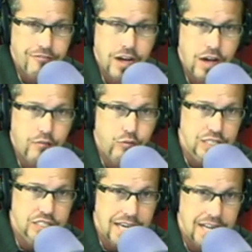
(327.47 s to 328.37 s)
If we
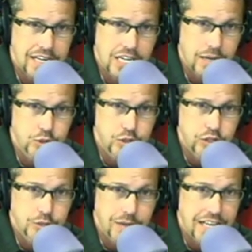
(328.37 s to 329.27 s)
see that in the Cup
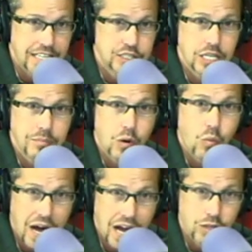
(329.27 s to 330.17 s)
Series, man, it's going to be a
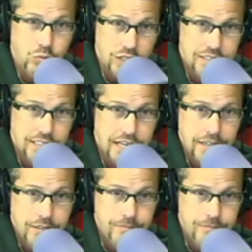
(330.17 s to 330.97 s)
wild one today.